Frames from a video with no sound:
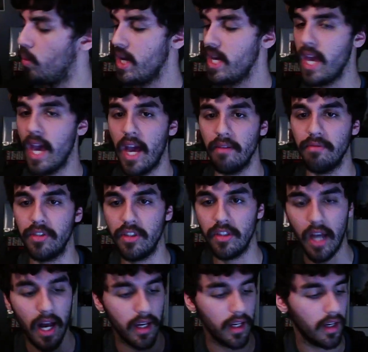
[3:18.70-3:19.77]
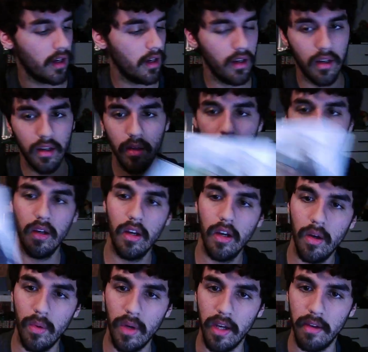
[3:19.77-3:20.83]
have Saga.
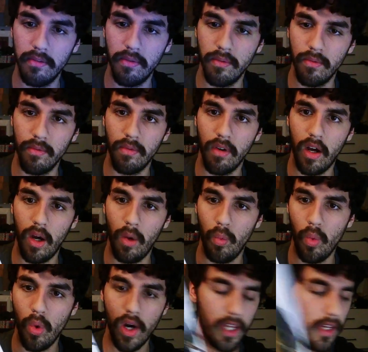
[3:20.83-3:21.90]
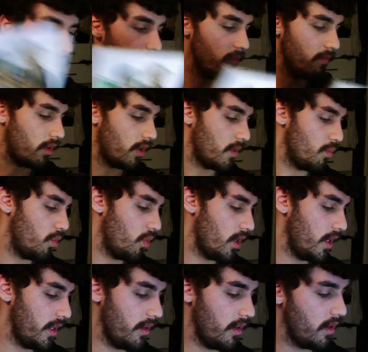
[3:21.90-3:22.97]
We have volume
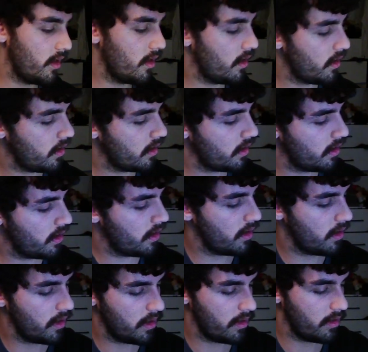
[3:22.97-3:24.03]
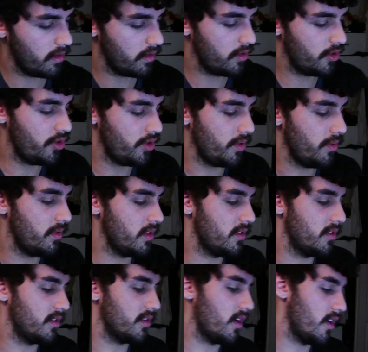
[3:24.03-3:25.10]
one. Shoot, this
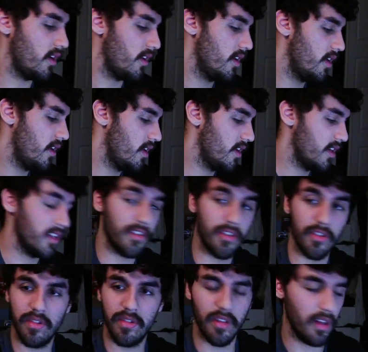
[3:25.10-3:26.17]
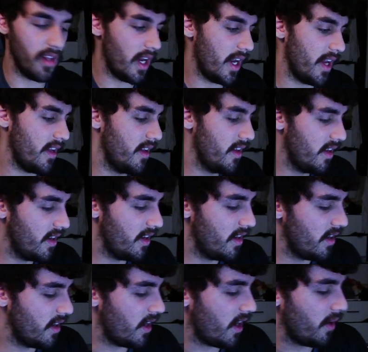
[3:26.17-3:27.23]
is hard because there's a lot.
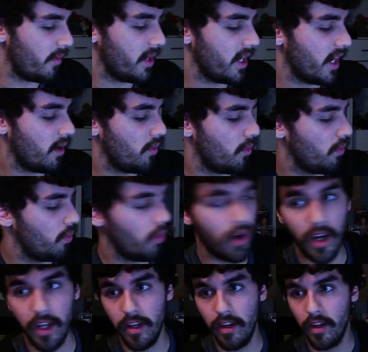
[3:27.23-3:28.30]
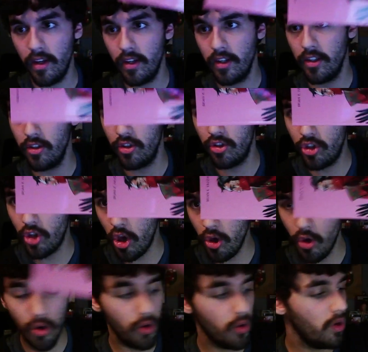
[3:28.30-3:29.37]
We got 1,
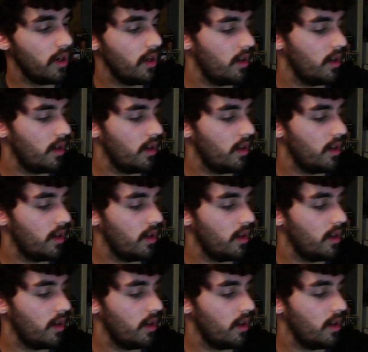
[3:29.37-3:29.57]
2,